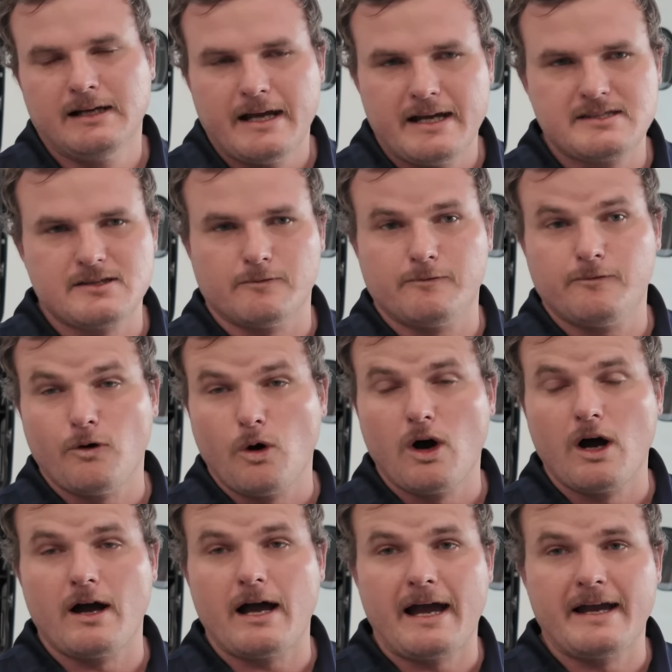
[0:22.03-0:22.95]
It's a
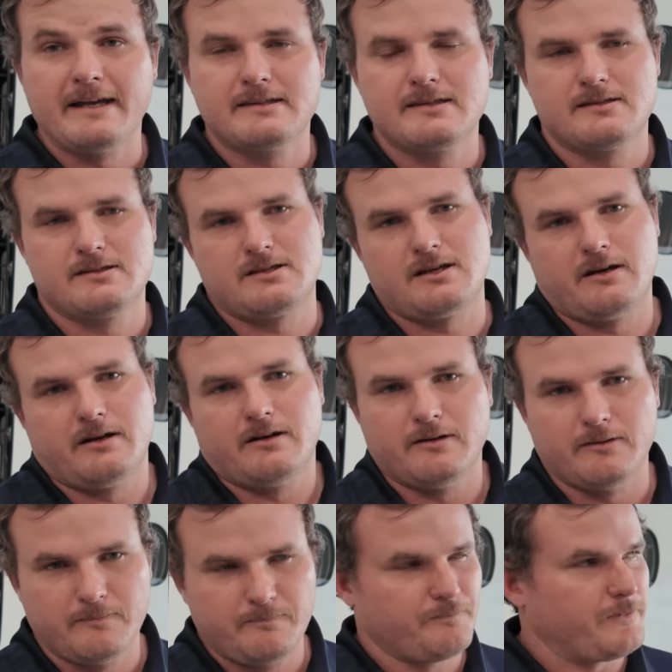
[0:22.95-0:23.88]
408,
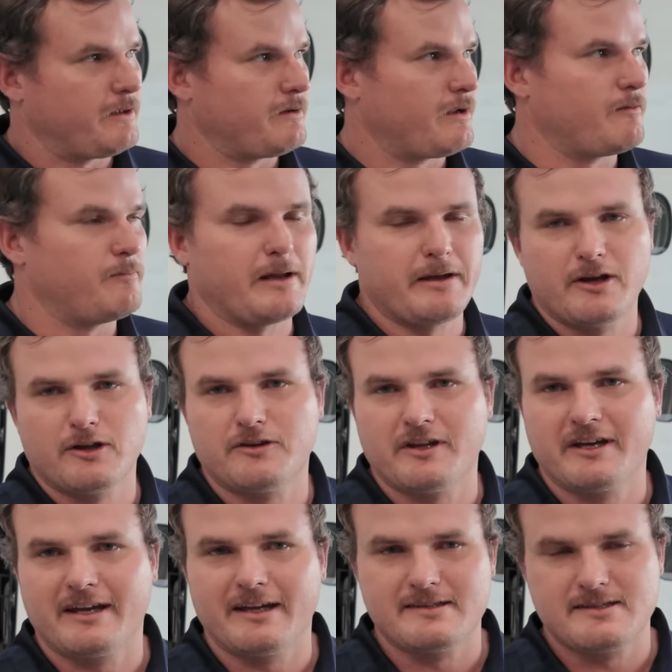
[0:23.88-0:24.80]
so inevitably you'd
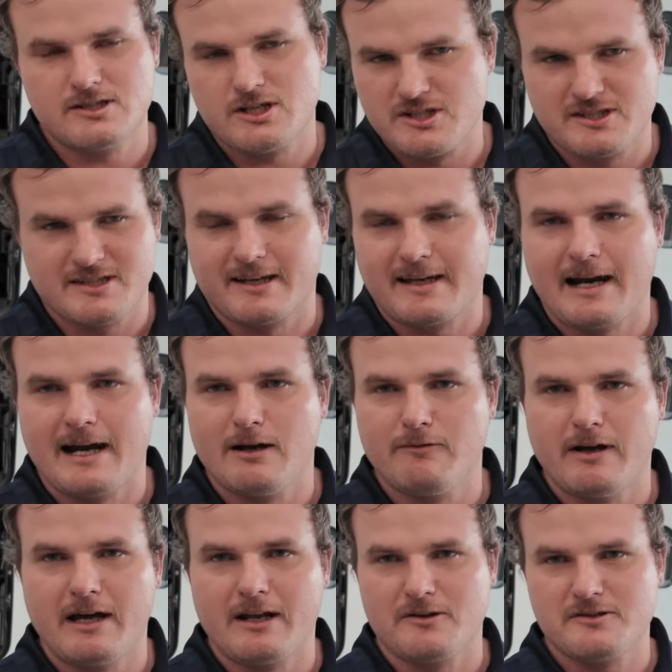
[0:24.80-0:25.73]
think it's just a
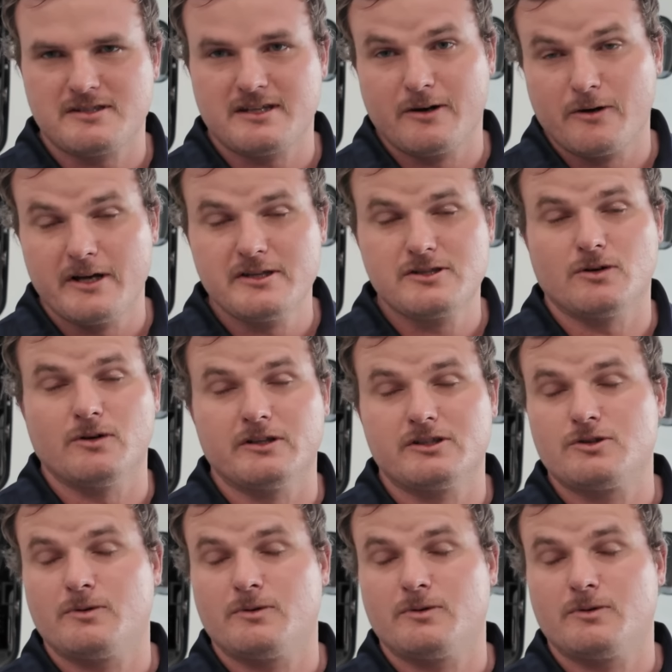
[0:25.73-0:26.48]
caravan on steroids or a